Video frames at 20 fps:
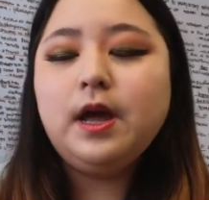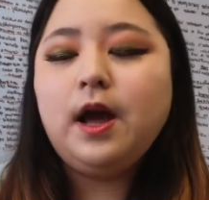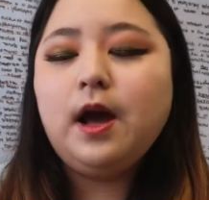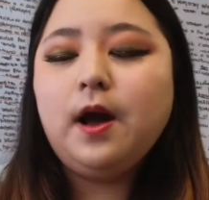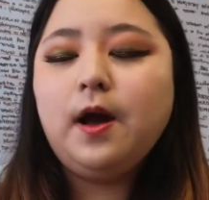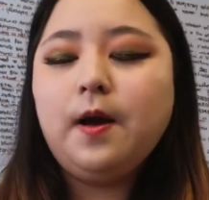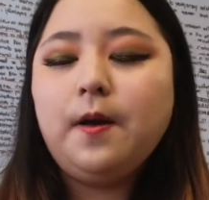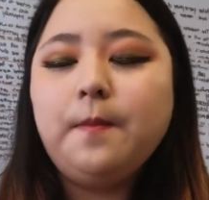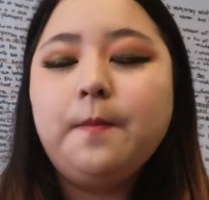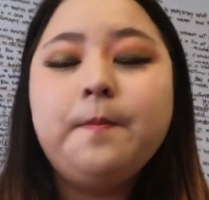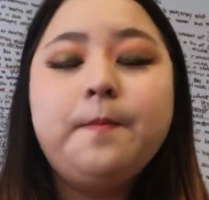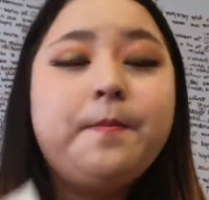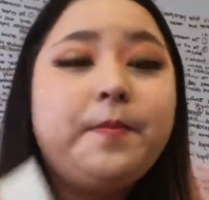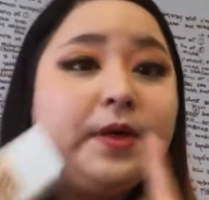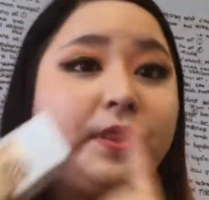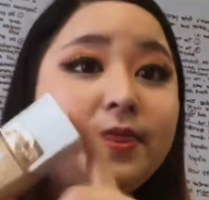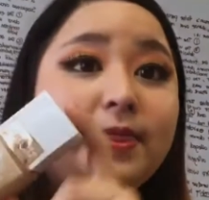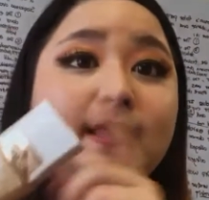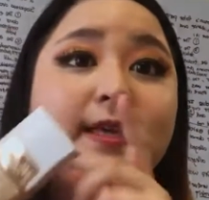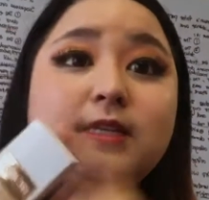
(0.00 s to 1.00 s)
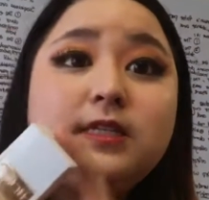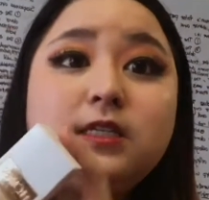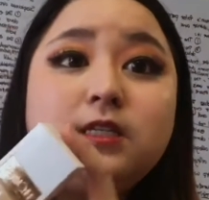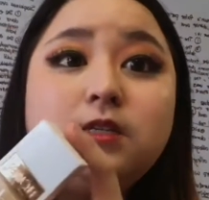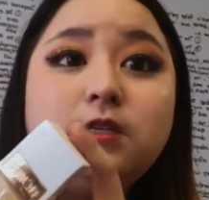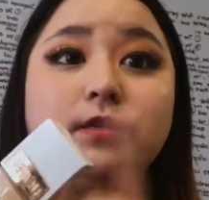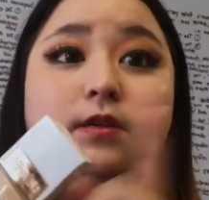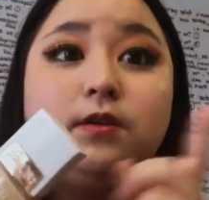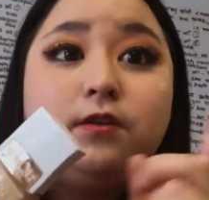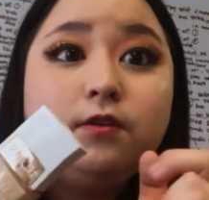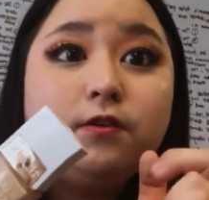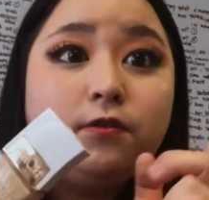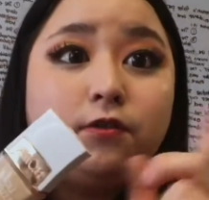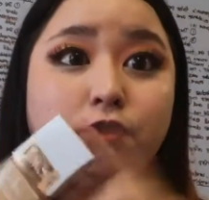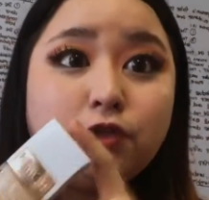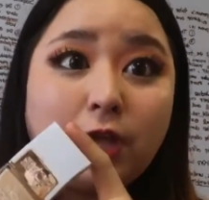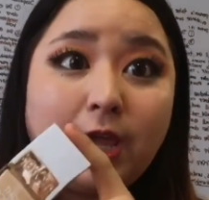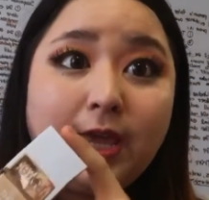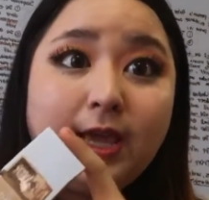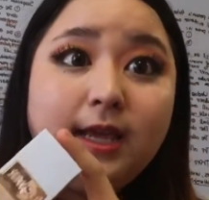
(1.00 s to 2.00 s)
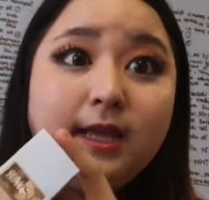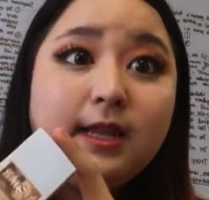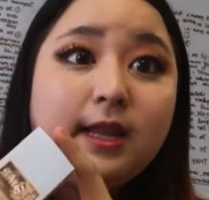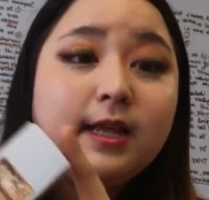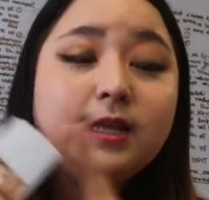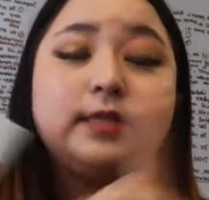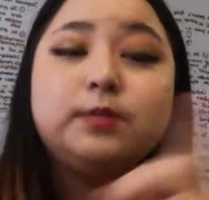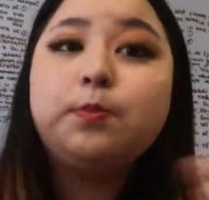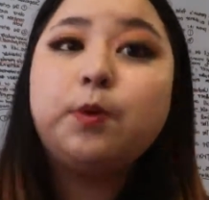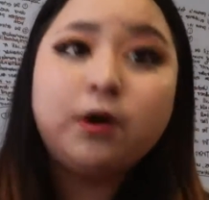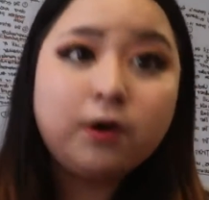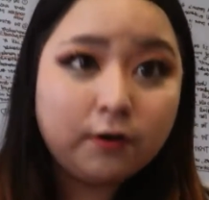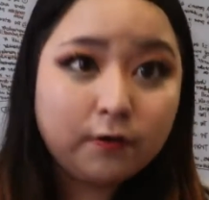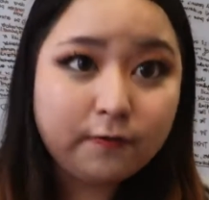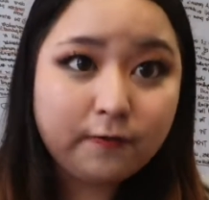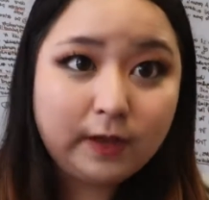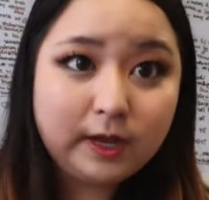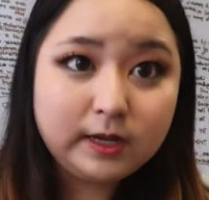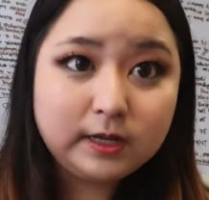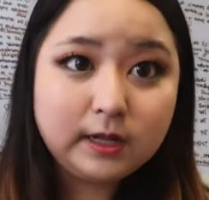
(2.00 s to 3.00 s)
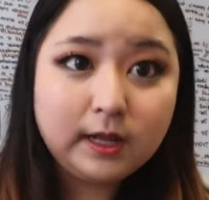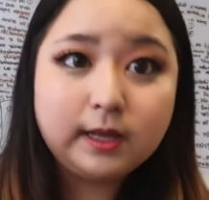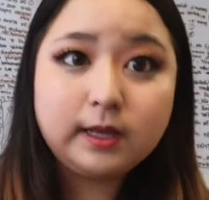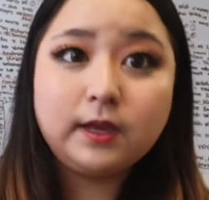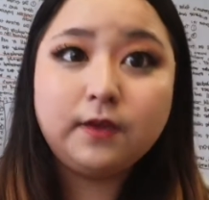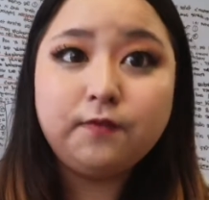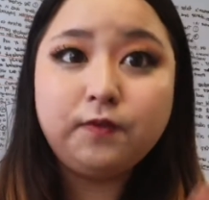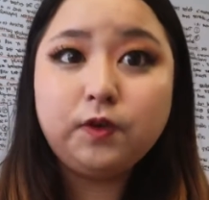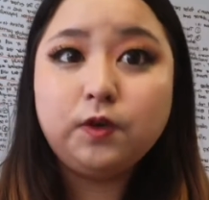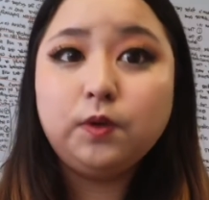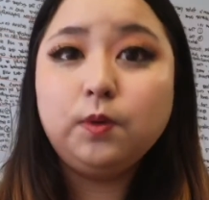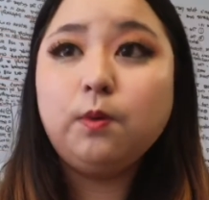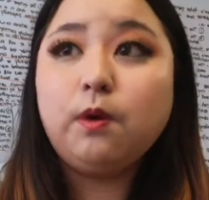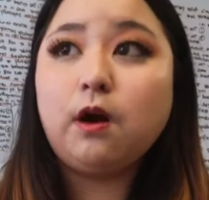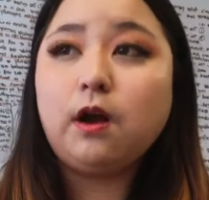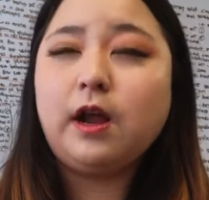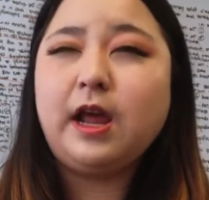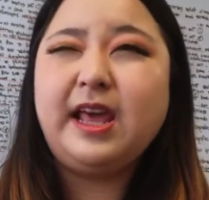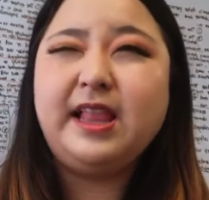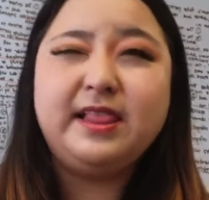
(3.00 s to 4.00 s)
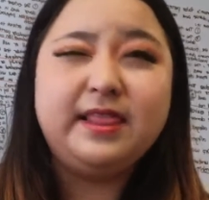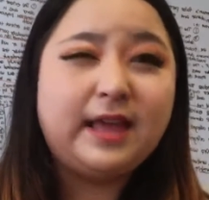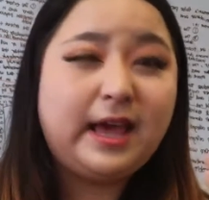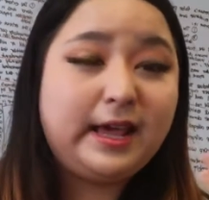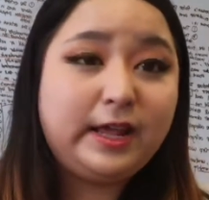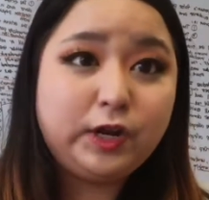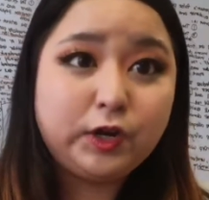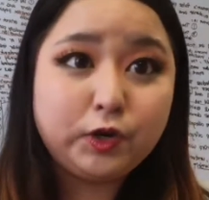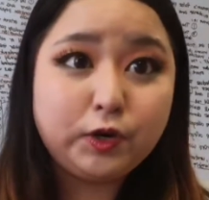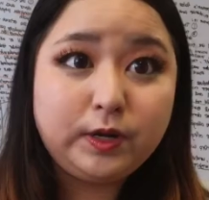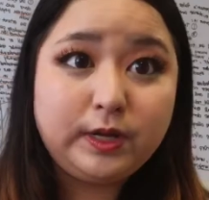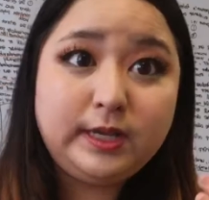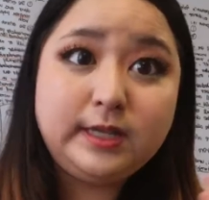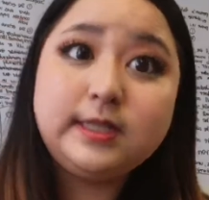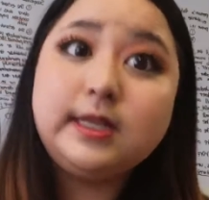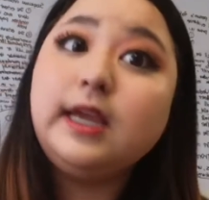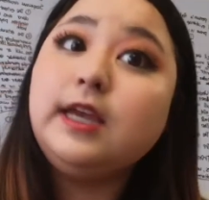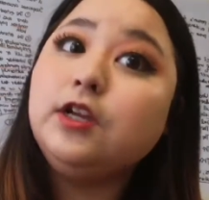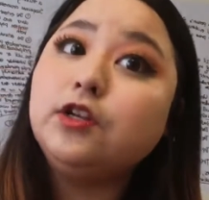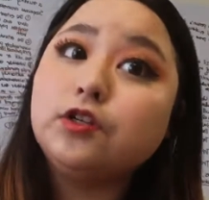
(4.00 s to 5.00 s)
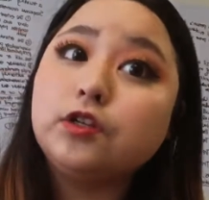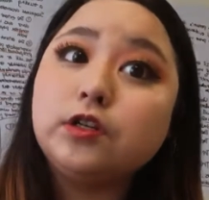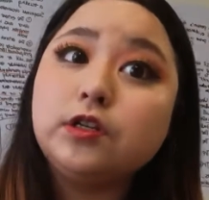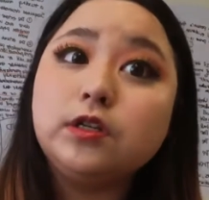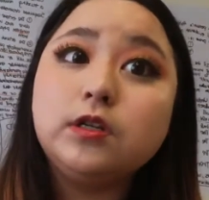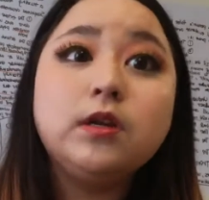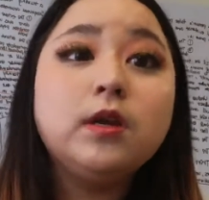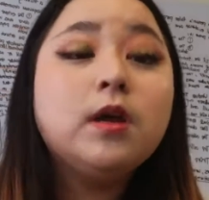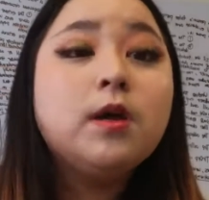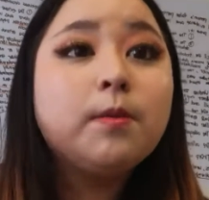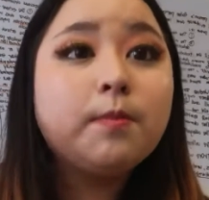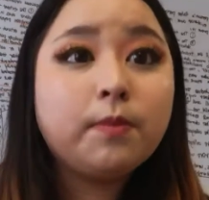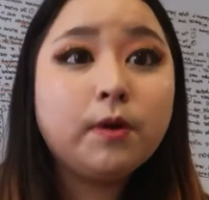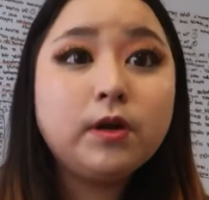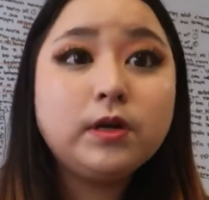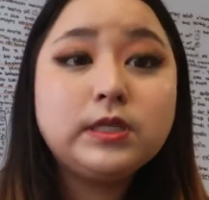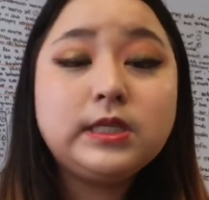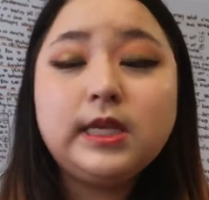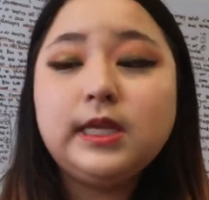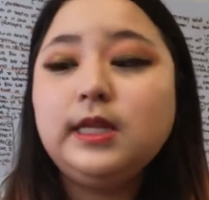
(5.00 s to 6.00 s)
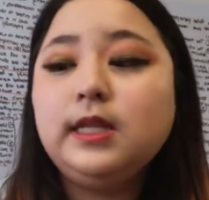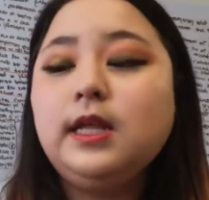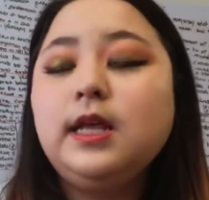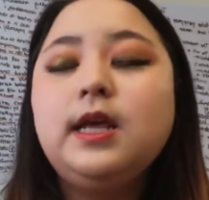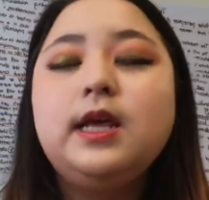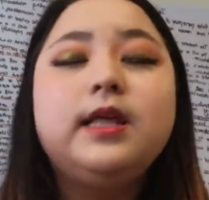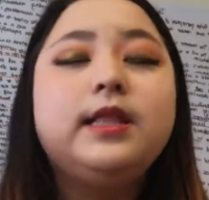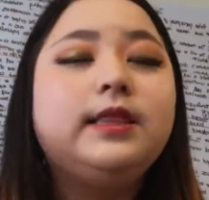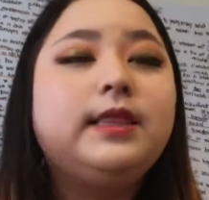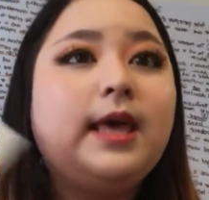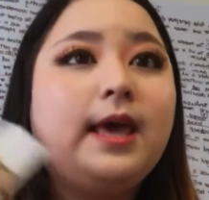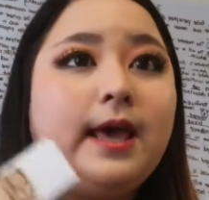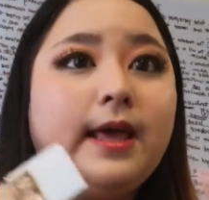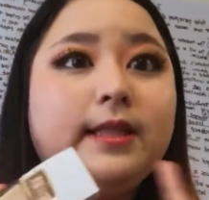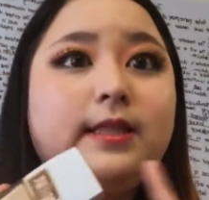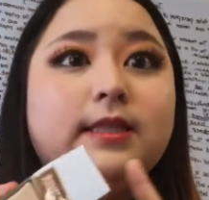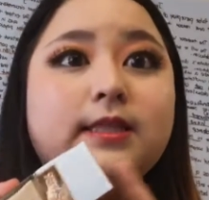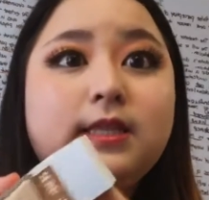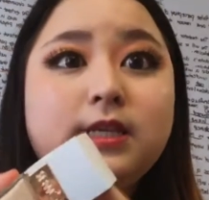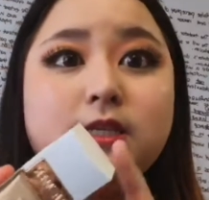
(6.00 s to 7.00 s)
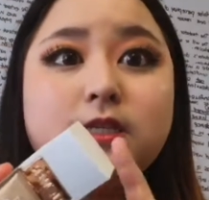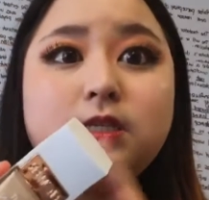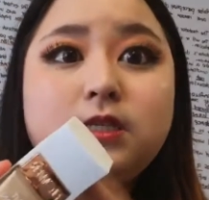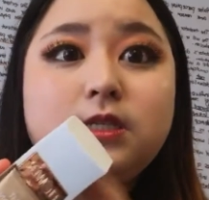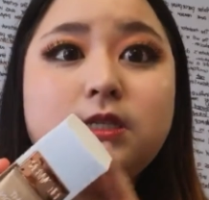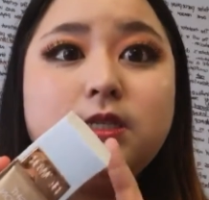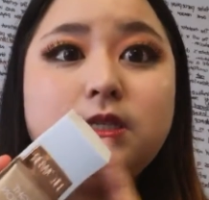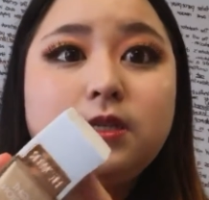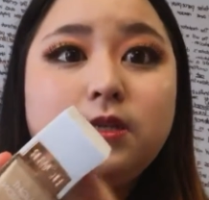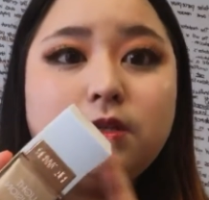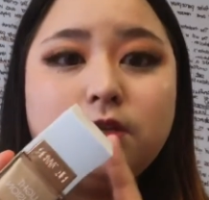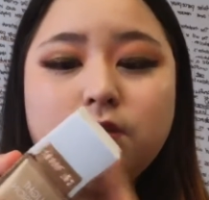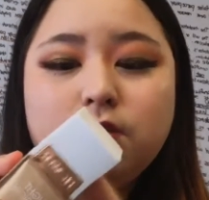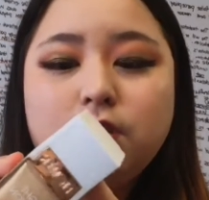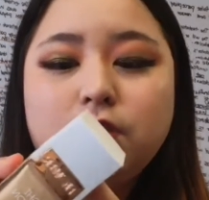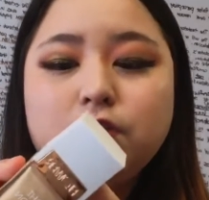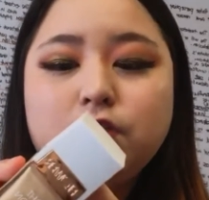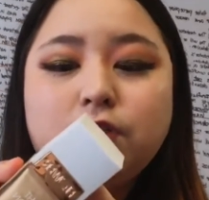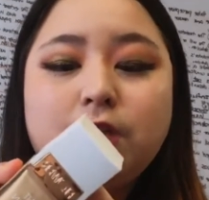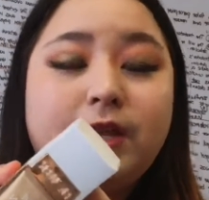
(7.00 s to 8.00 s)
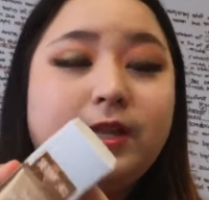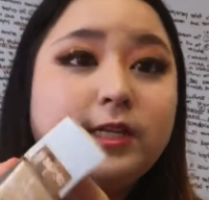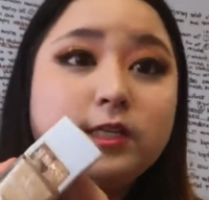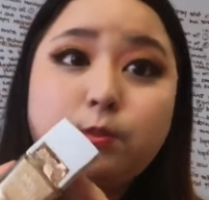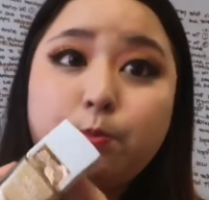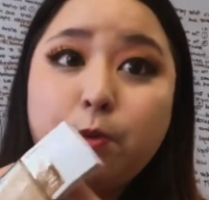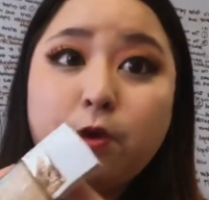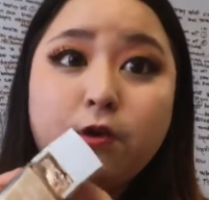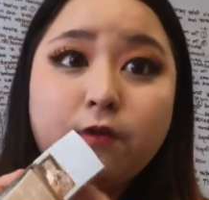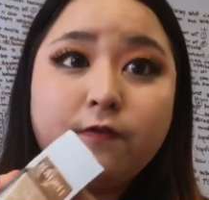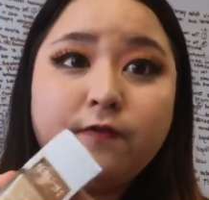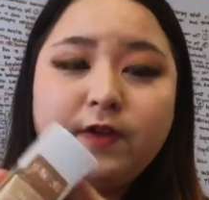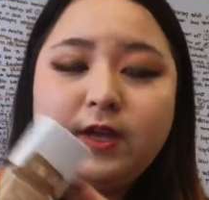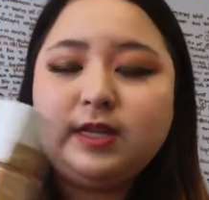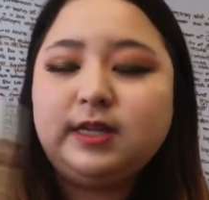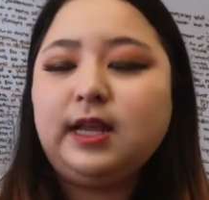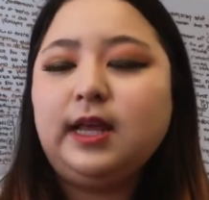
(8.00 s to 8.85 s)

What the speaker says: But this shade is perfect. Like if you are a lighter East Asian person, then this shade is perfect.